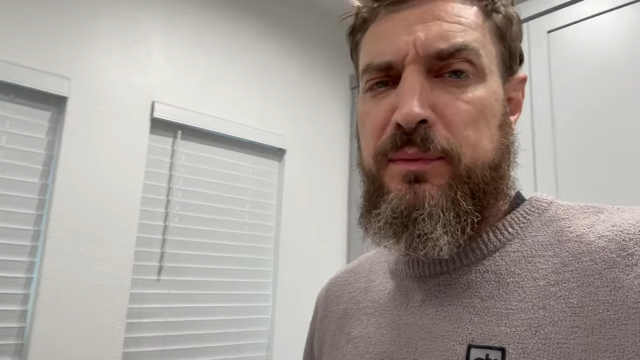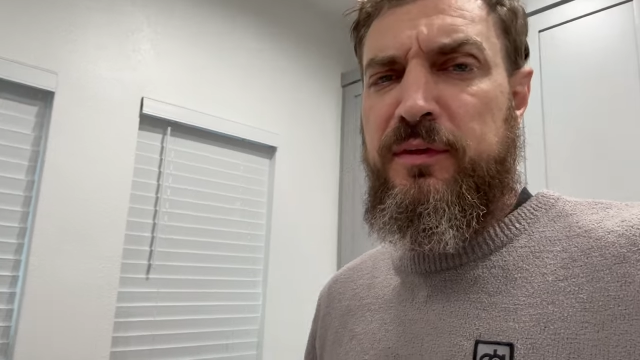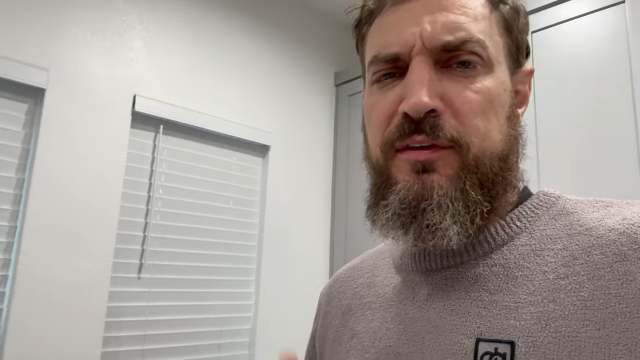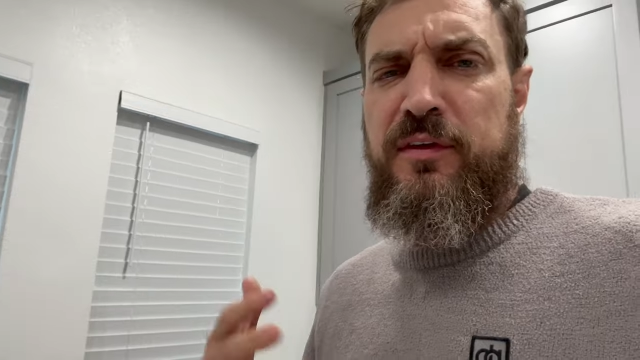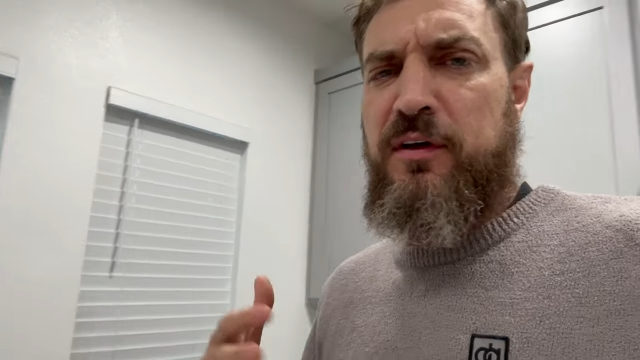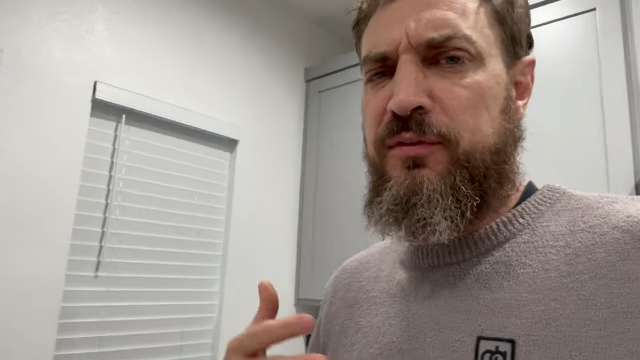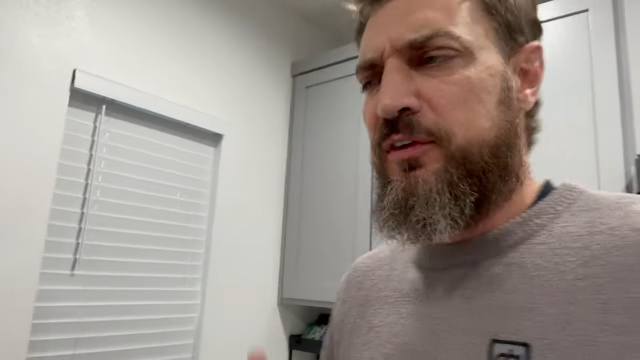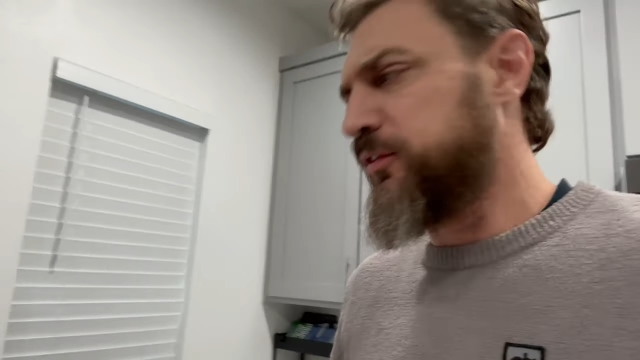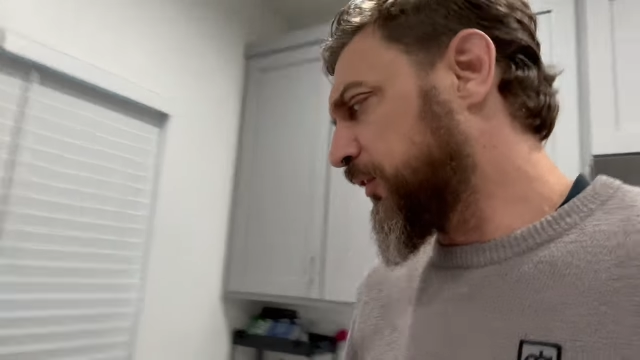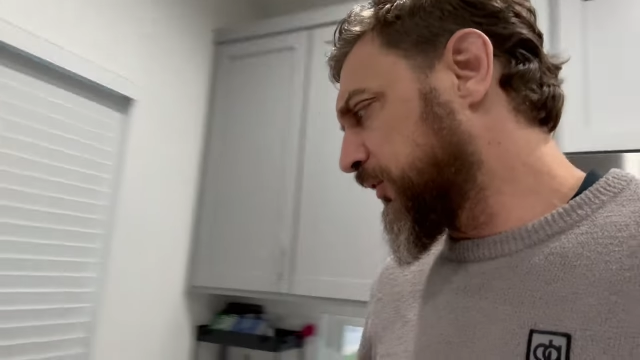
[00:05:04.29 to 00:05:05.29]
The stuff is
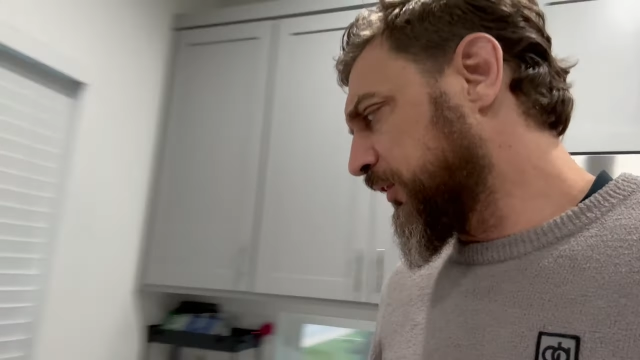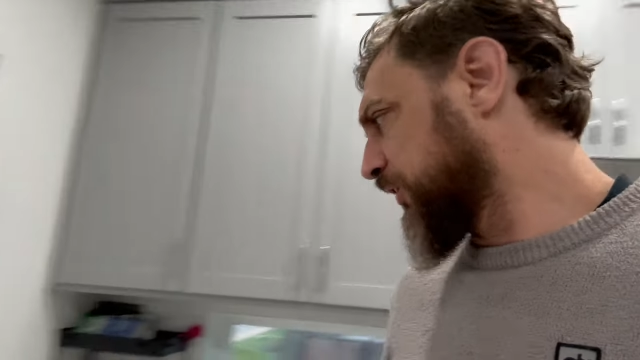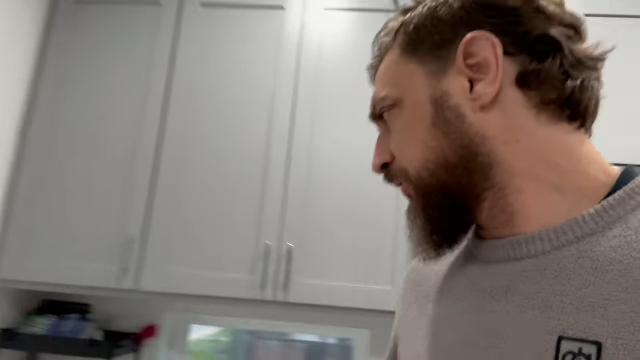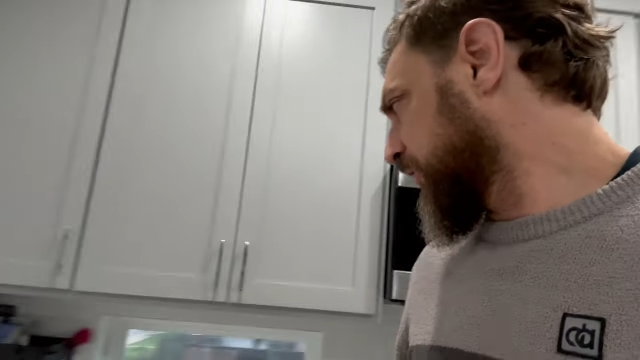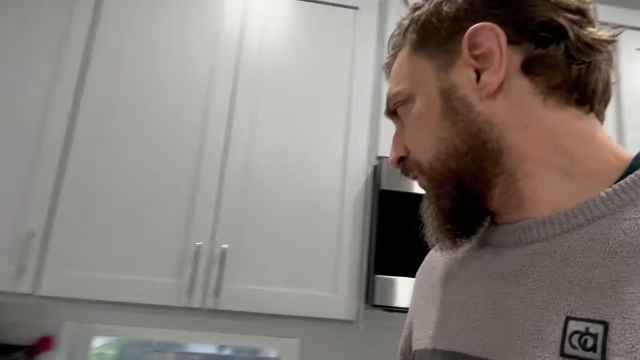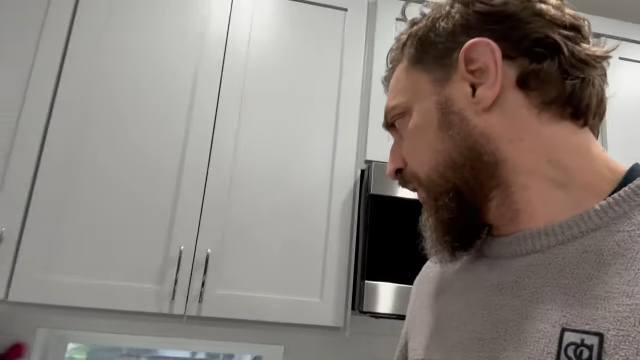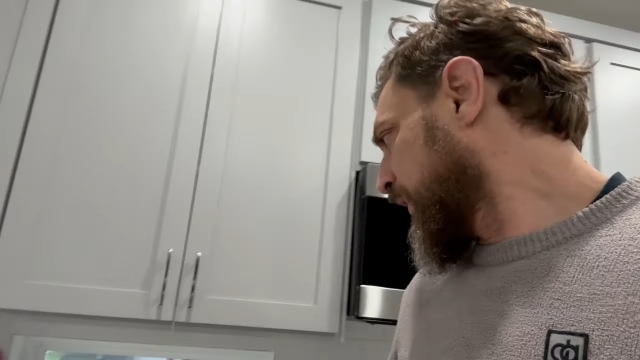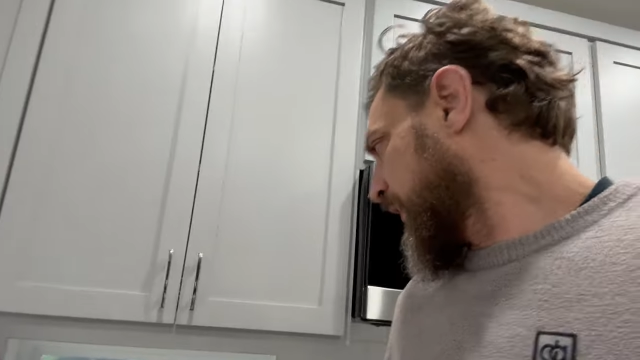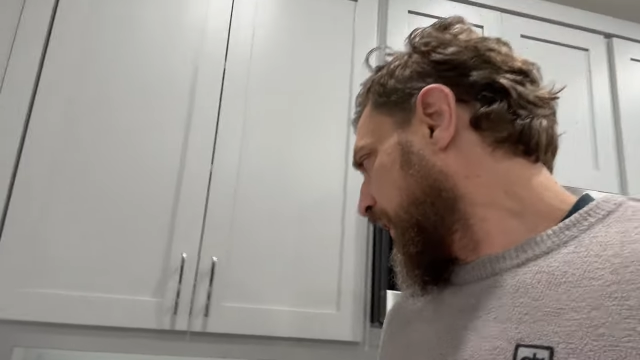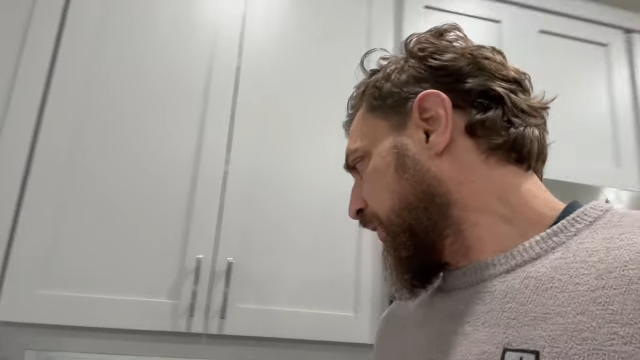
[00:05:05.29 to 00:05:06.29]
so delicious.
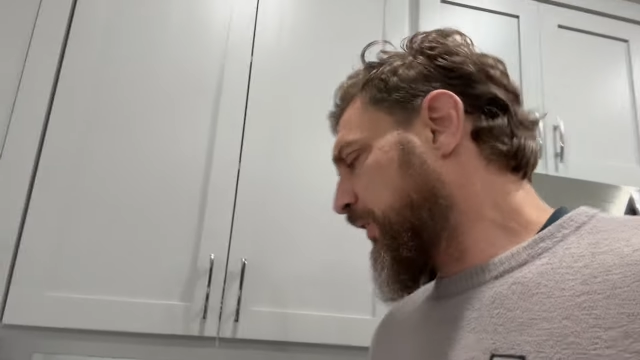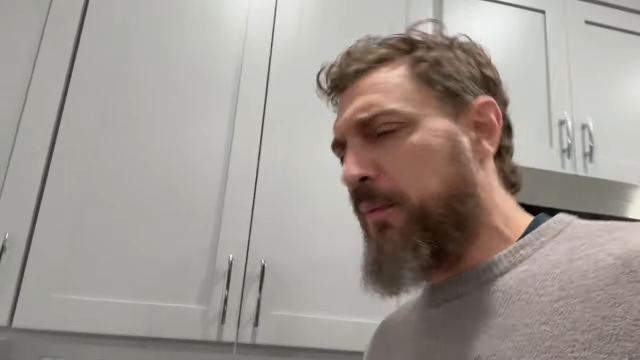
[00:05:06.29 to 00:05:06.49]
I think